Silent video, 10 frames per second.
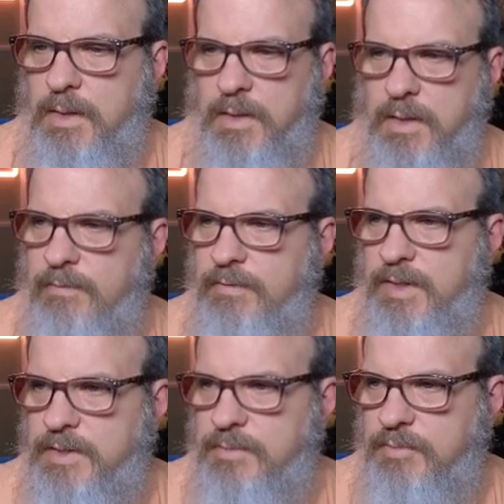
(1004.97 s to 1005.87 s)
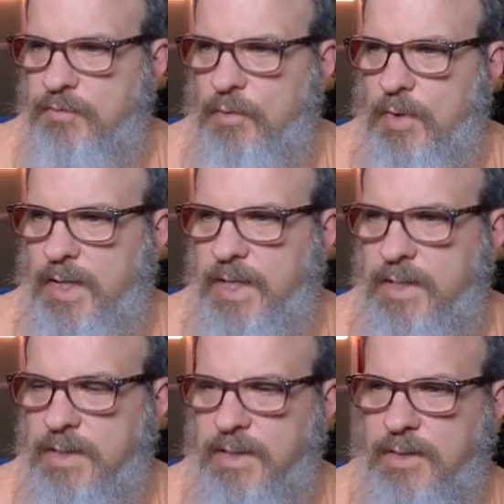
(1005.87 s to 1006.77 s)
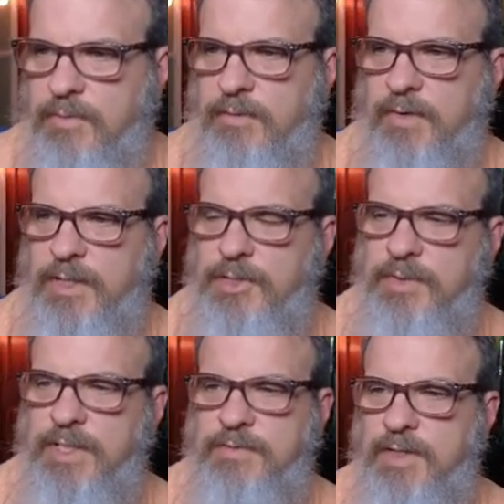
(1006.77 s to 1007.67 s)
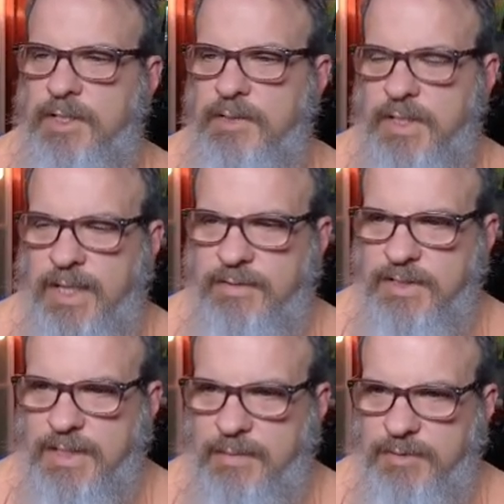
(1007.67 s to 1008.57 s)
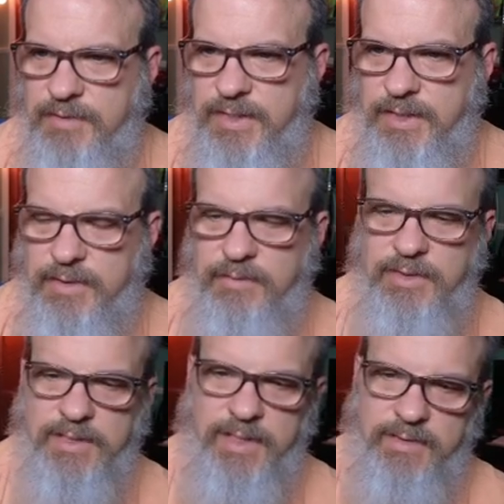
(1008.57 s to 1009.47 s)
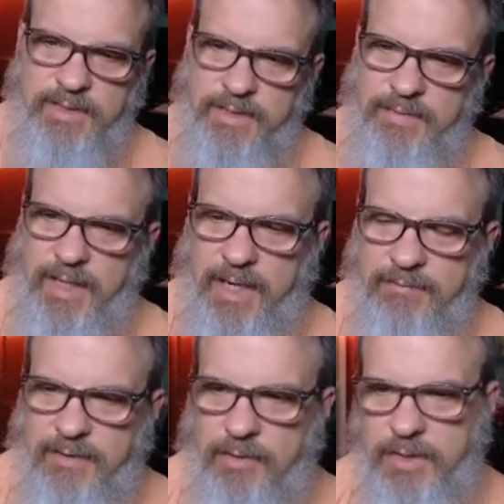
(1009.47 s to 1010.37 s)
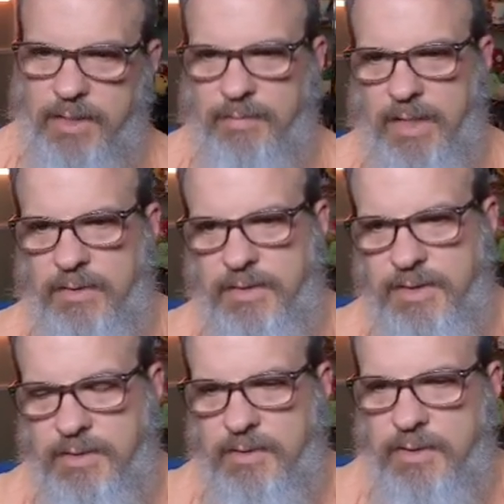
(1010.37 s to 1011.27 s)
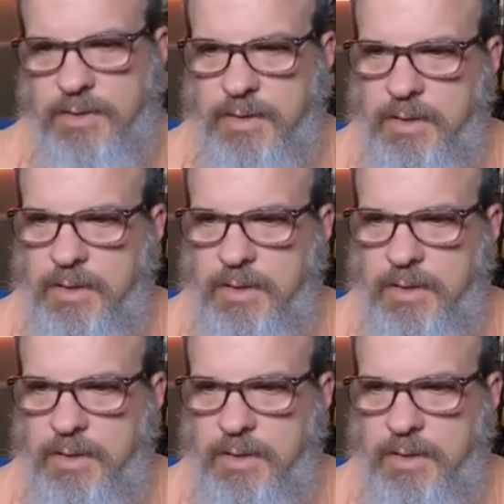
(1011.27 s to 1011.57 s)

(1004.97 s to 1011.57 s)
Love this. Beforehand, whenever I do these videos, I'd have to stop the video, and it would just like take me a half hour to combine all these cards.